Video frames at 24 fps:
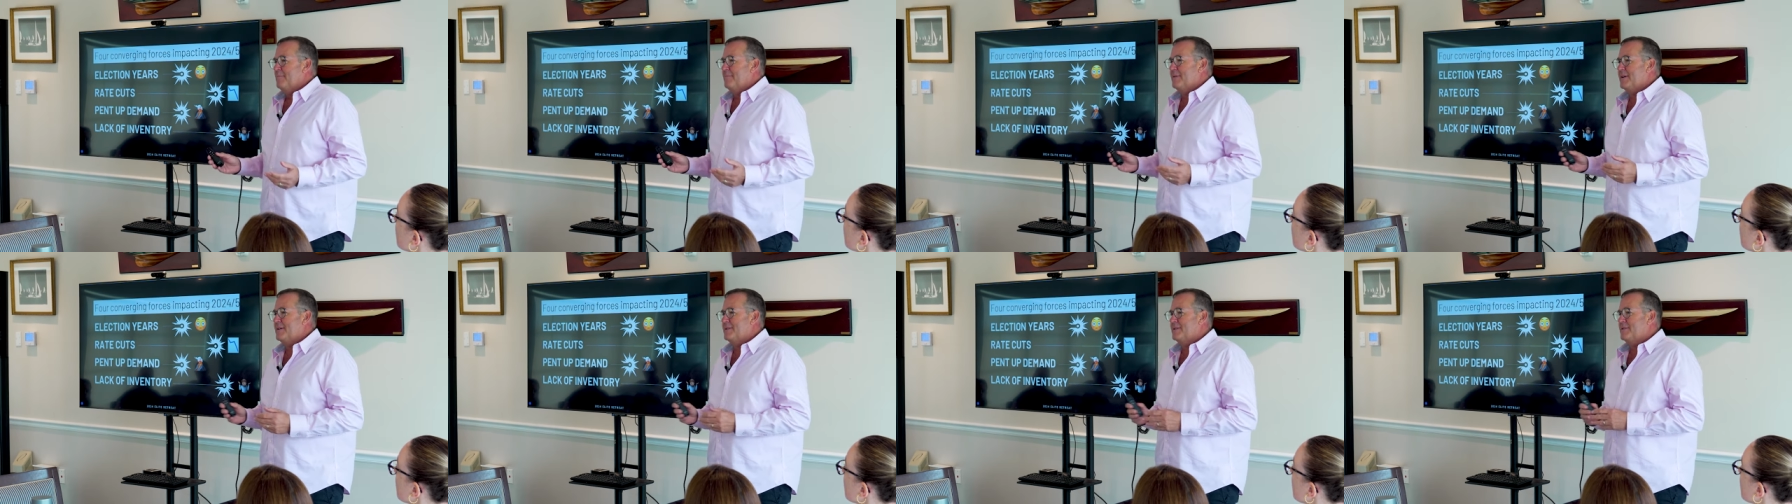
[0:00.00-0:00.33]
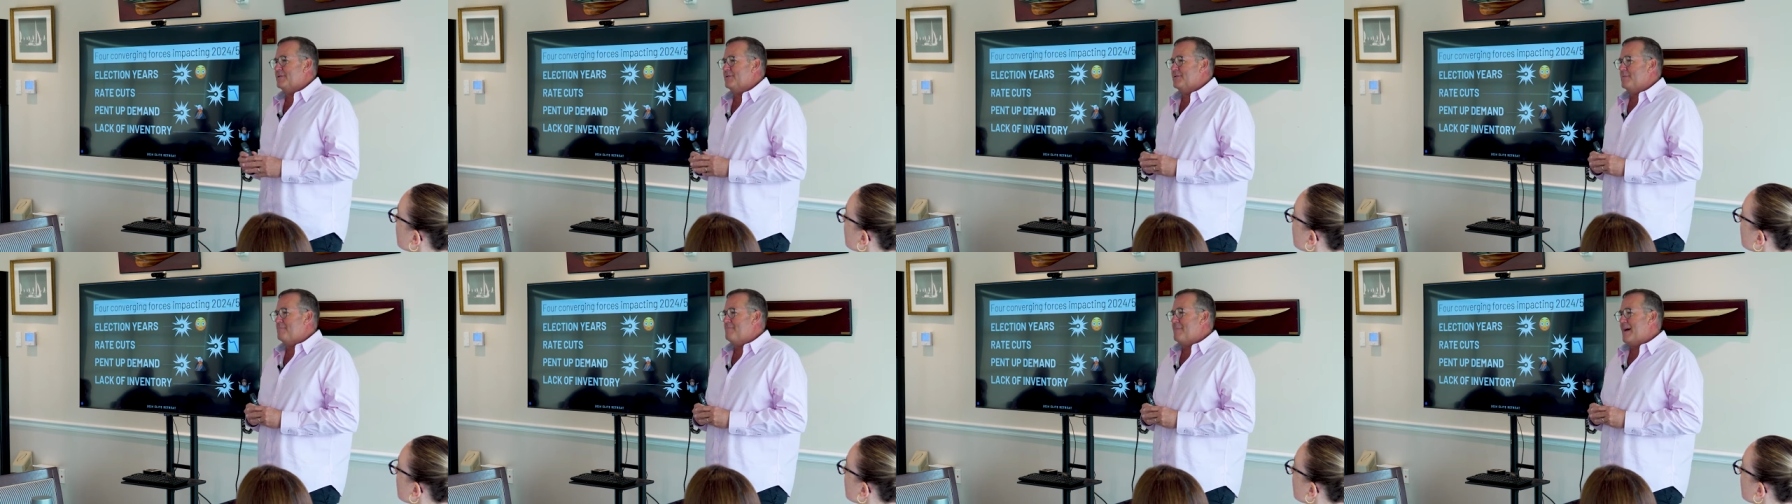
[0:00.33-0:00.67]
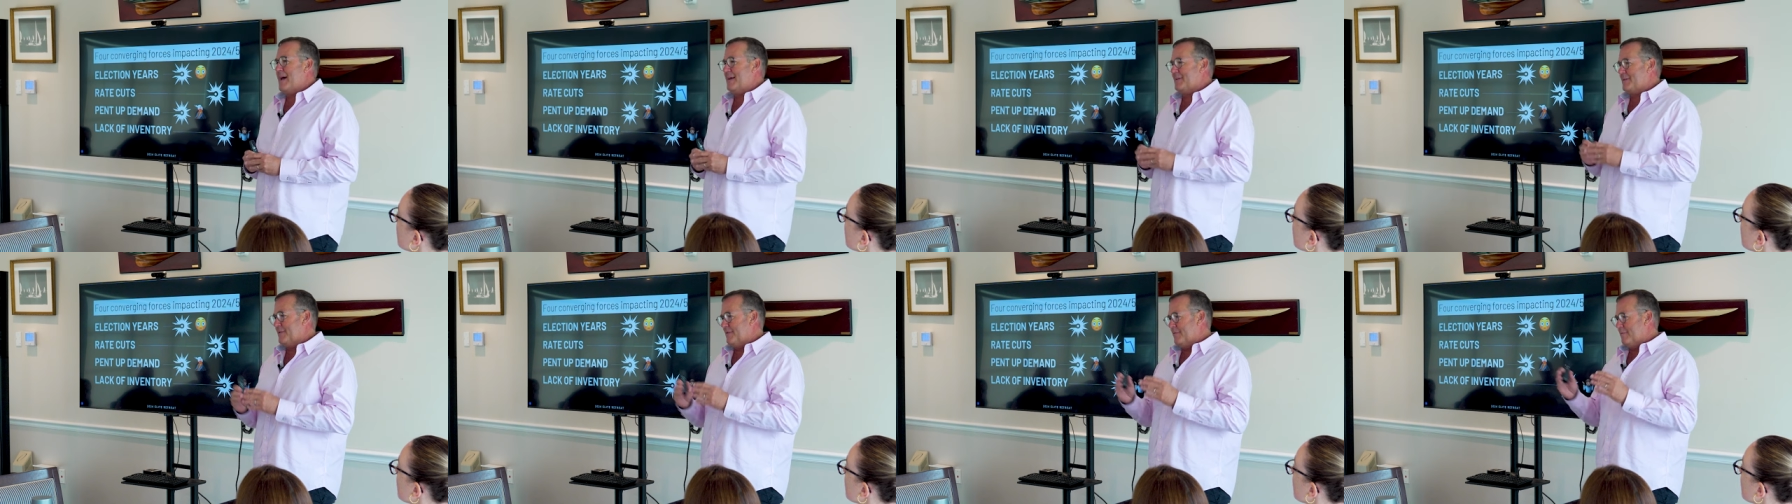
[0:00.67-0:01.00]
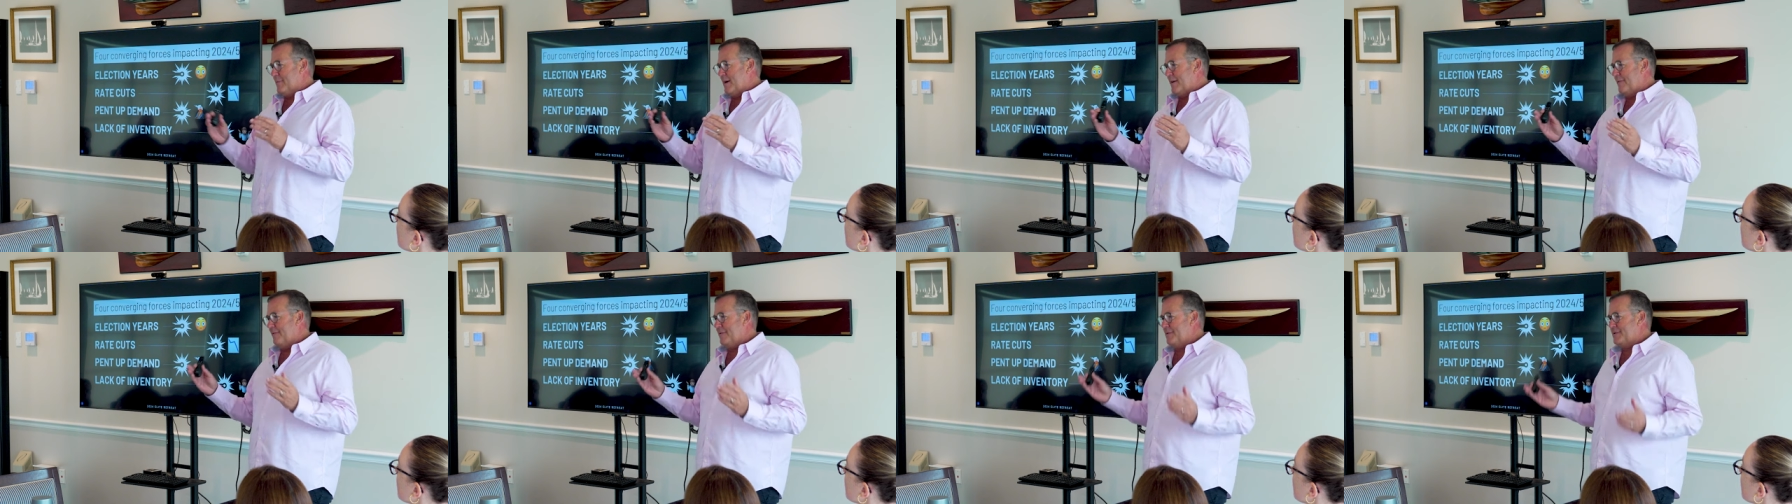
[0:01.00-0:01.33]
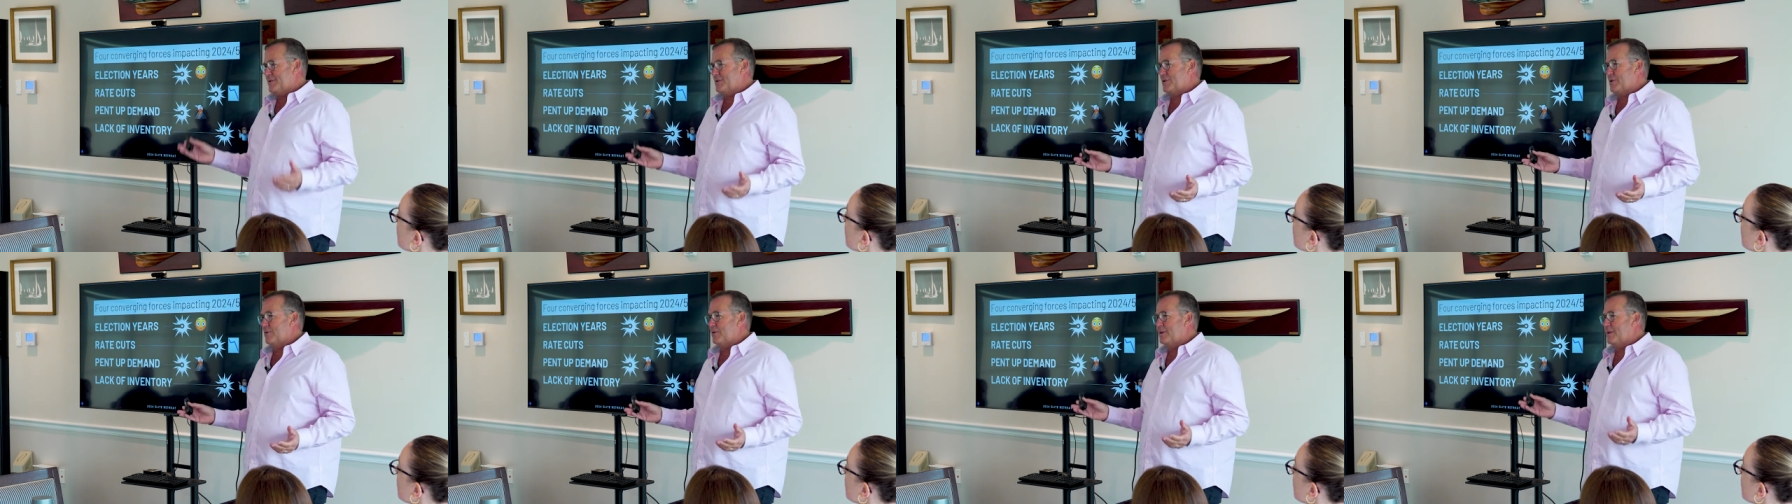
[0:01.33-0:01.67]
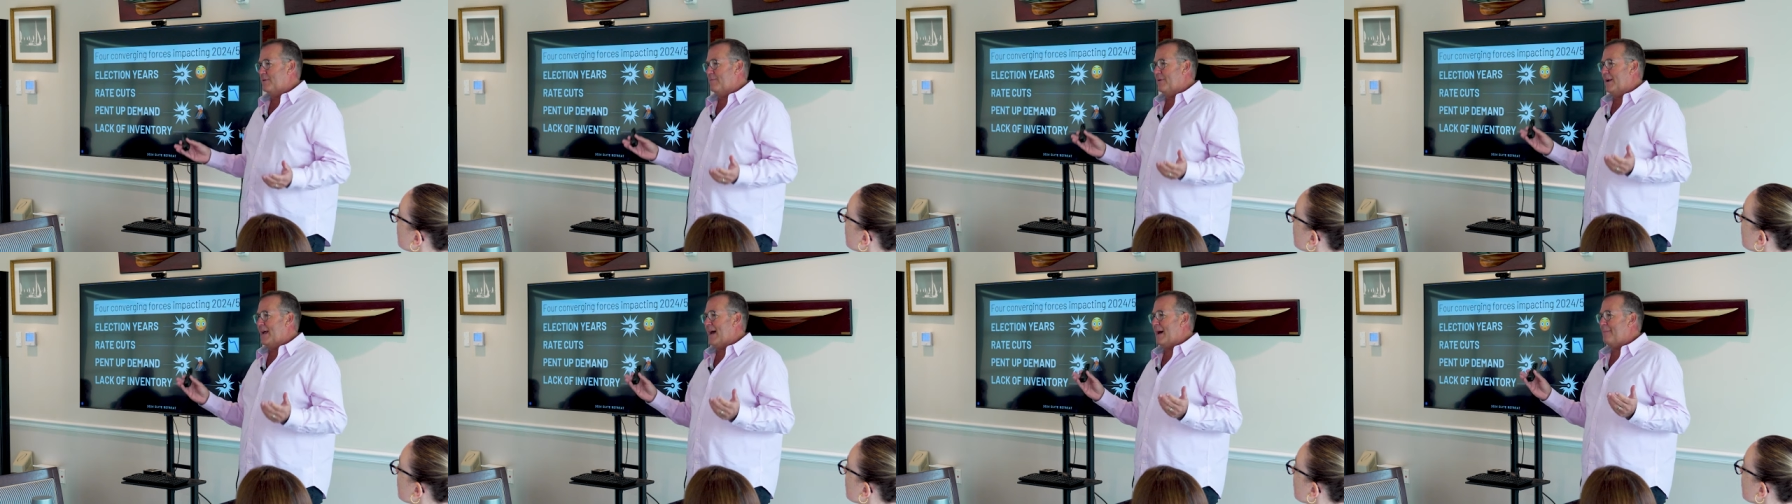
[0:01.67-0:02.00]
because there's a massive amount of
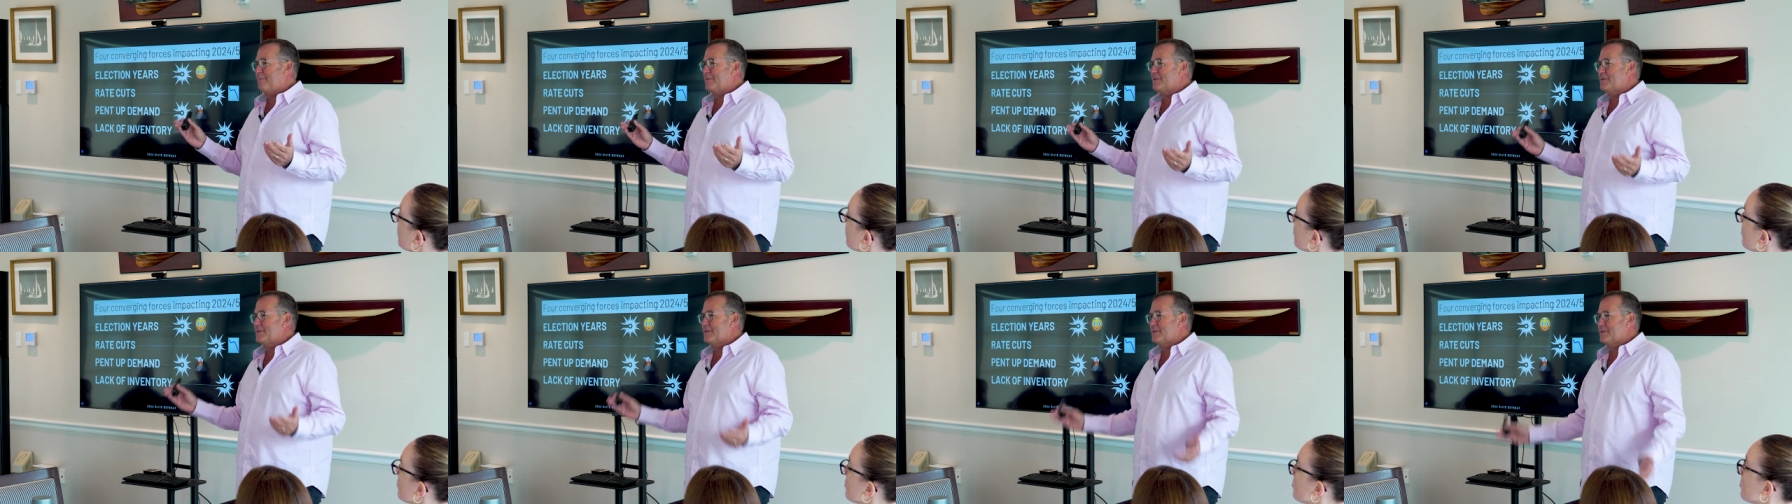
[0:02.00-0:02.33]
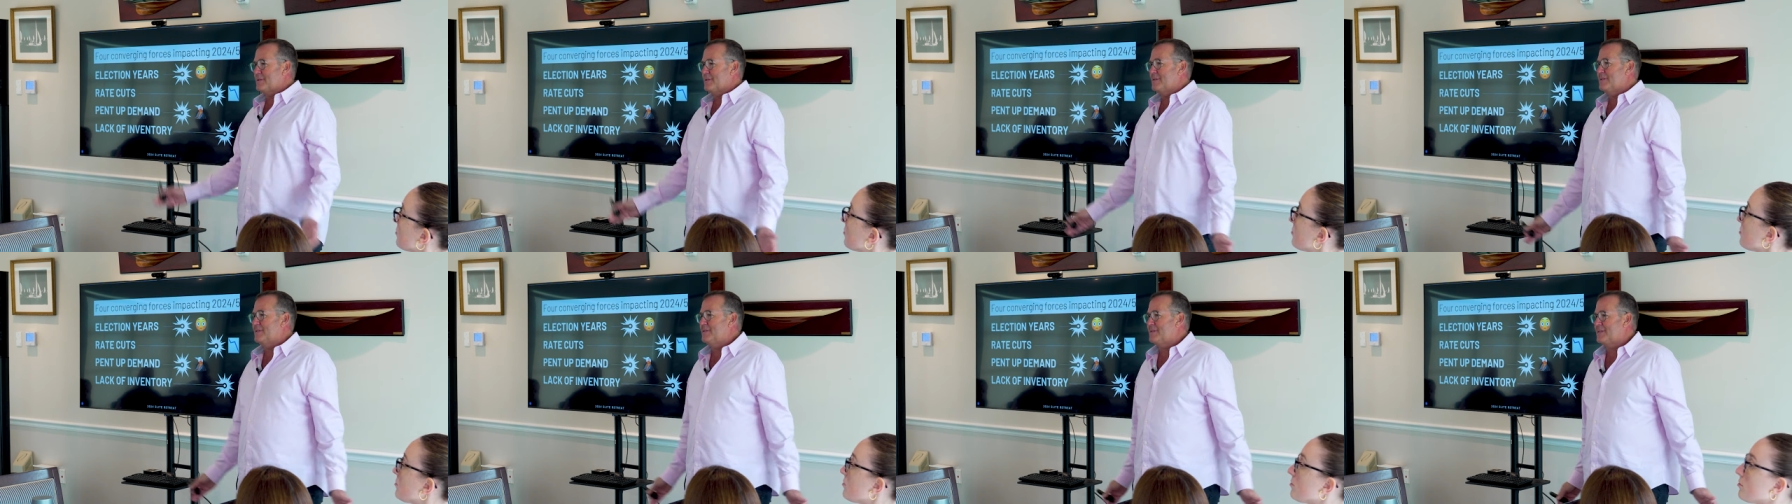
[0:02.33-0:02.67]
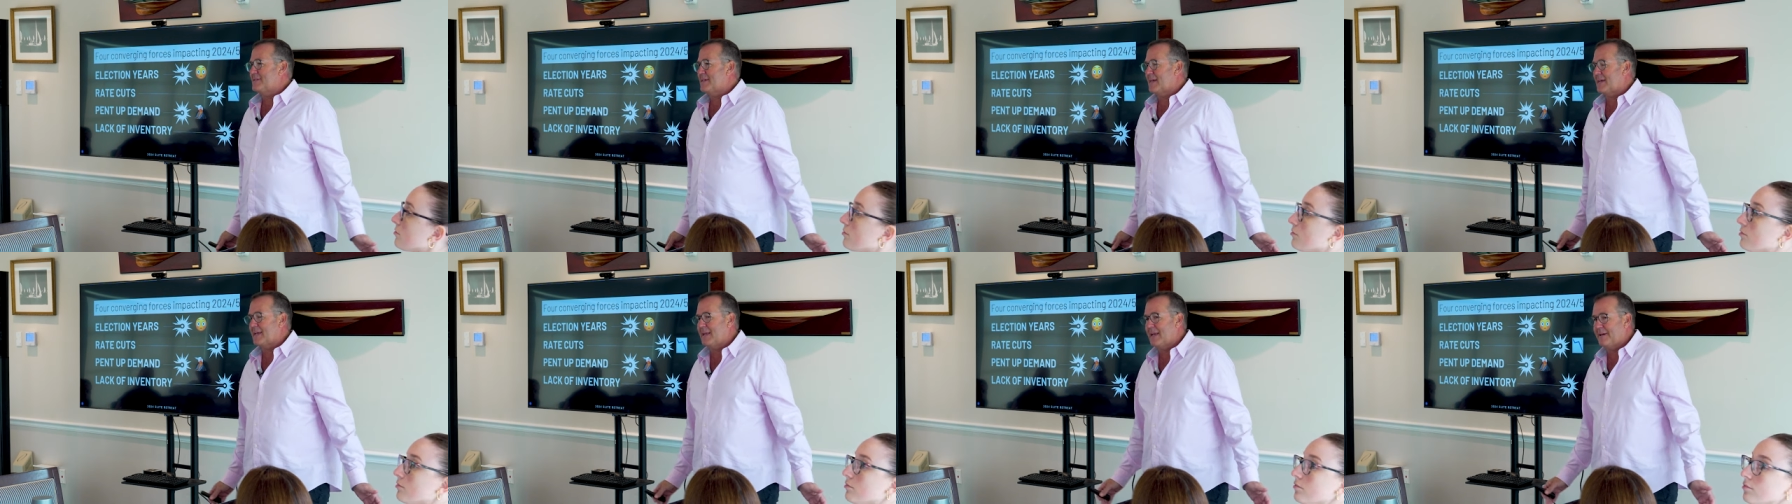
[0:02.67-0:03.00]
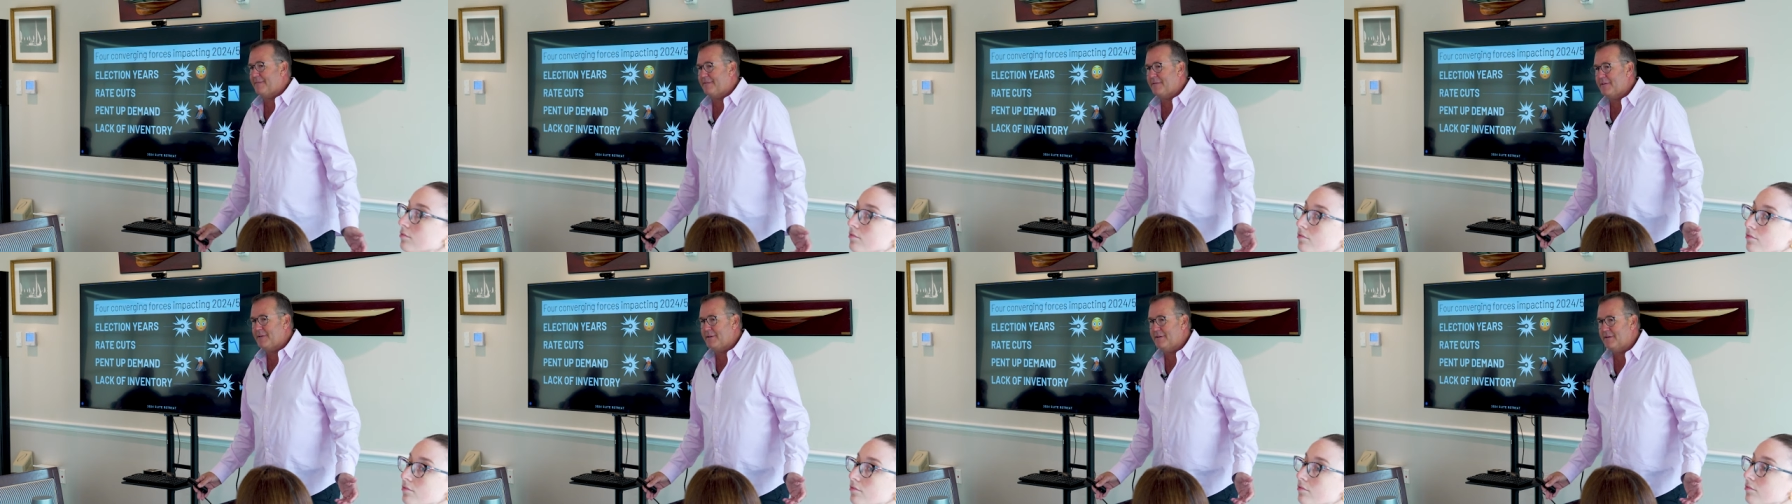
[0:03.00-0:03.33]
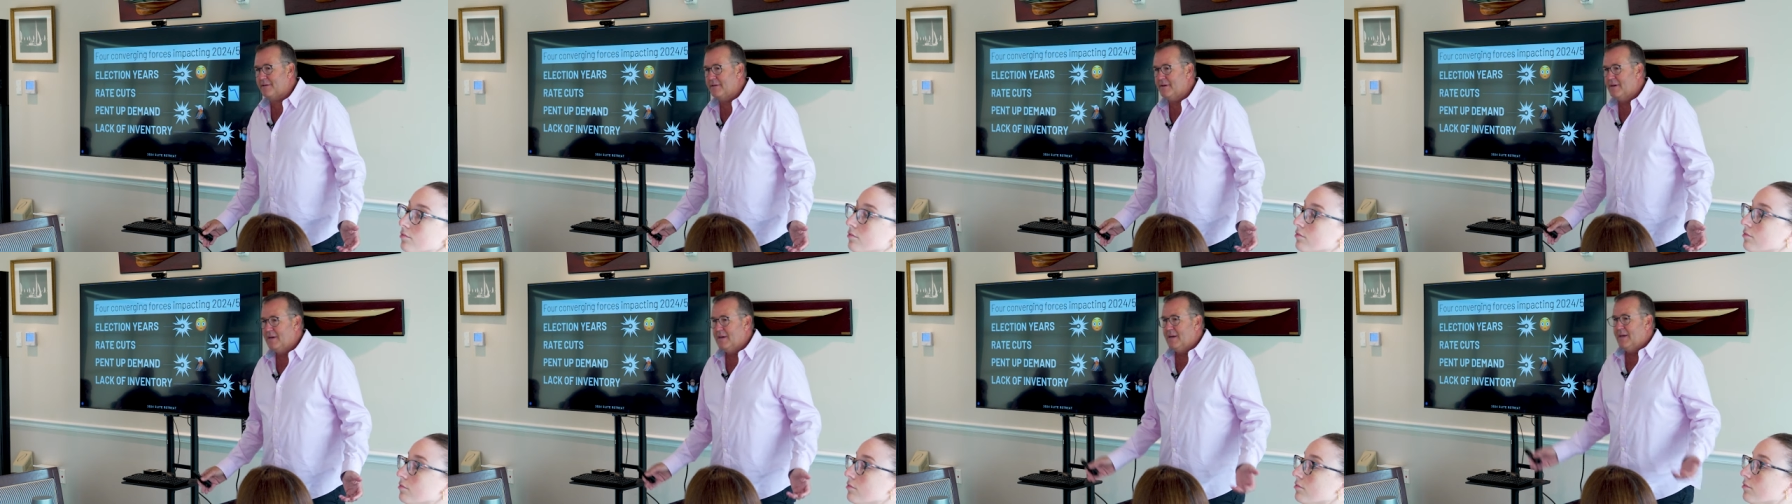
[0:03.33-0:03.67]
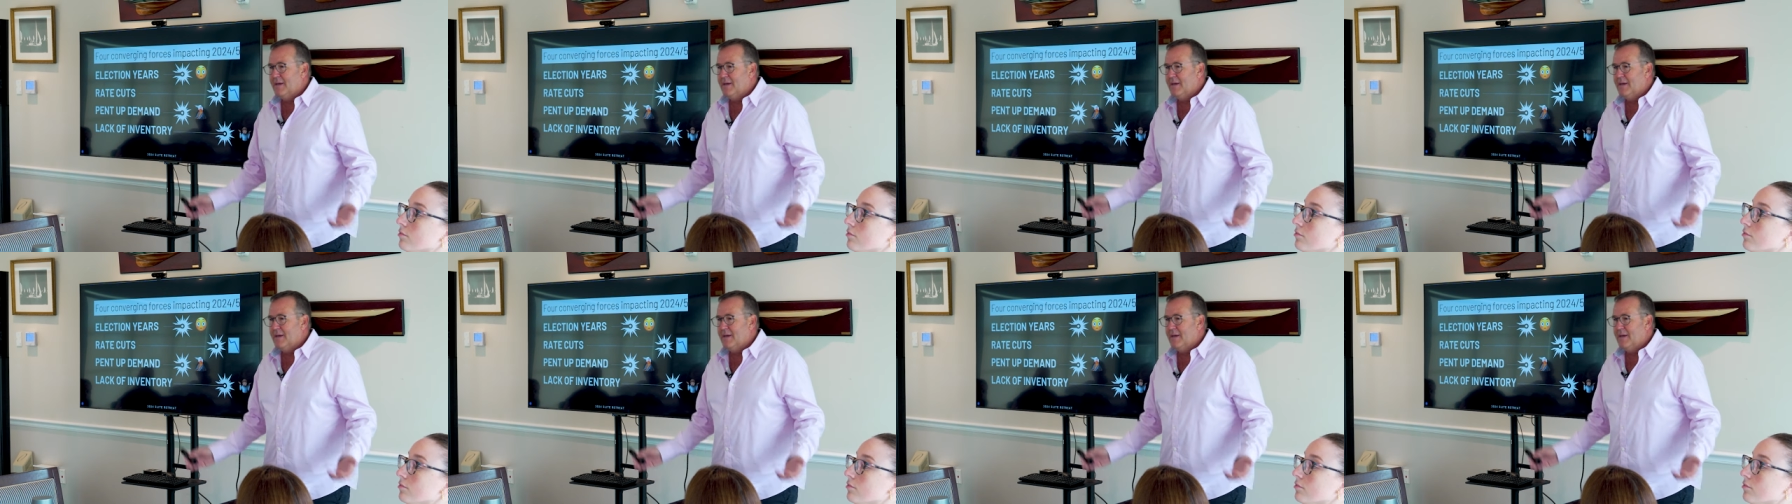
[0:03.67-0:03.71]
uncertainty what happens in the second half of the year.